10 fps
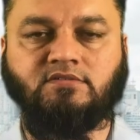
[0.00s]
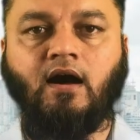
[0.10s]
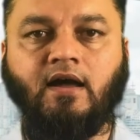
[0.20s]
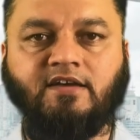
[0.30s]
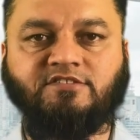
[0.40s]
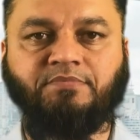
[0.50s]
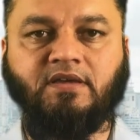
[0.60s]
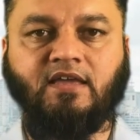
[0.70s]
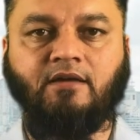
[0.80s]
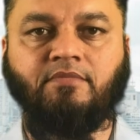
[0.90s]

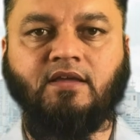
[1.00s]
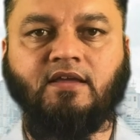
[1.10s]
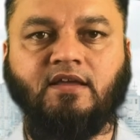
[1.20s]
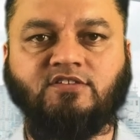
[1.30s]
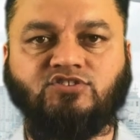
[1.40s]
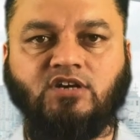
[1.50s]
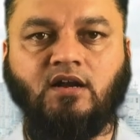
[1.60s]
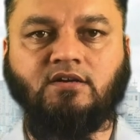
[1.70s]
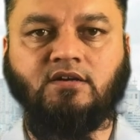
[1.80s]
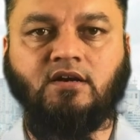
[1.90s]
ISP cabling is
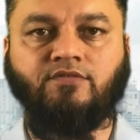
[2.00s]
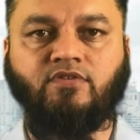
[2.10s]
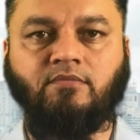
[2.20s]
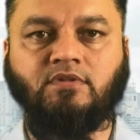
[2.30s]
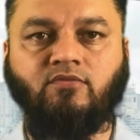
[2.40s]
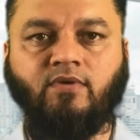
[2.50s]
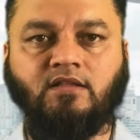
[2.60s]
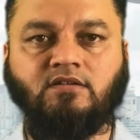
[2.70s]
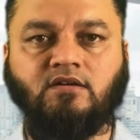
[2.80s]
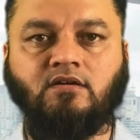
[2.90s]
sheltered from the
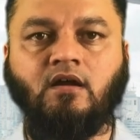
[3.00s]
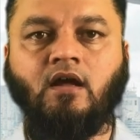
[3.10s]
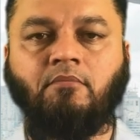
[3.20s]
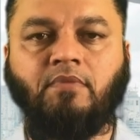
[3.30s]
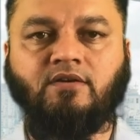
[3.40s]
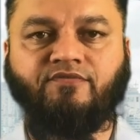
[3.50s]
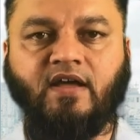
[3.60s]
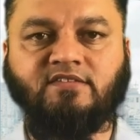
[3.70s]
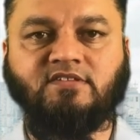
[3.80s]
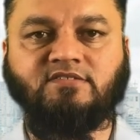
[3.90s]
weather but
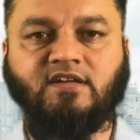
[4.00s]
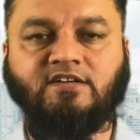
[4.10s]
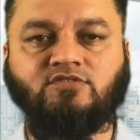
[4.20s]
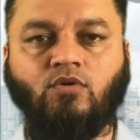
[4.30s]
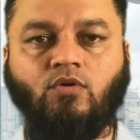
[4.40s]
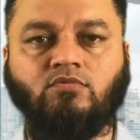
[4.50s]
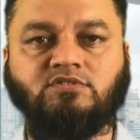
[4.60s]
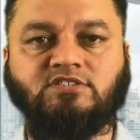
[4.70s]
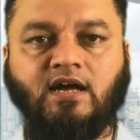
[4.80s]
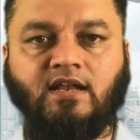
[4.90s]
faces its own
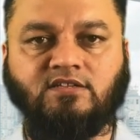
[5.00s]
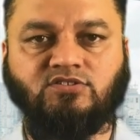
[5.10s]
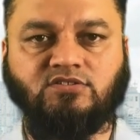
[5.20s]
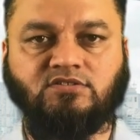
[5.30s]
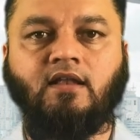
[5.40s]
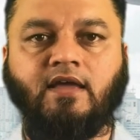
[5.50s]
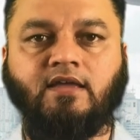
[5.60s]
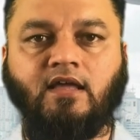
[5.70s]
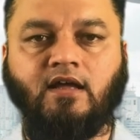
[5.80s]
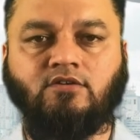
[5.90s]
challenges like
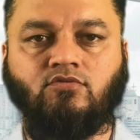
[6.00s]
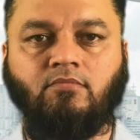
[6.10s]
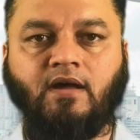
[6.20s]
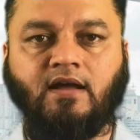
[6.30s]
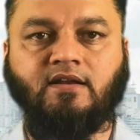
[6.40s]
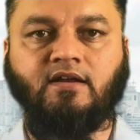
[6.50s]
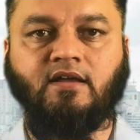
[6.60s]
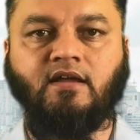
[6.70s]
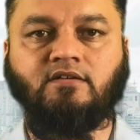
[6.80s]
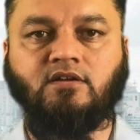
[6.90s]
electromagnetic
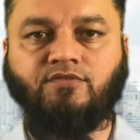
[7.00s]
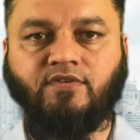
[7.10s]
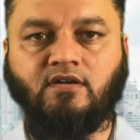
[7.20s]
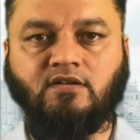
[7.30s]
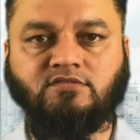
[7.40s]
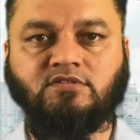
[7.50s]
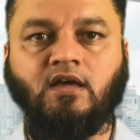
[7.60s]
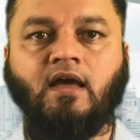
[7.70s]
interference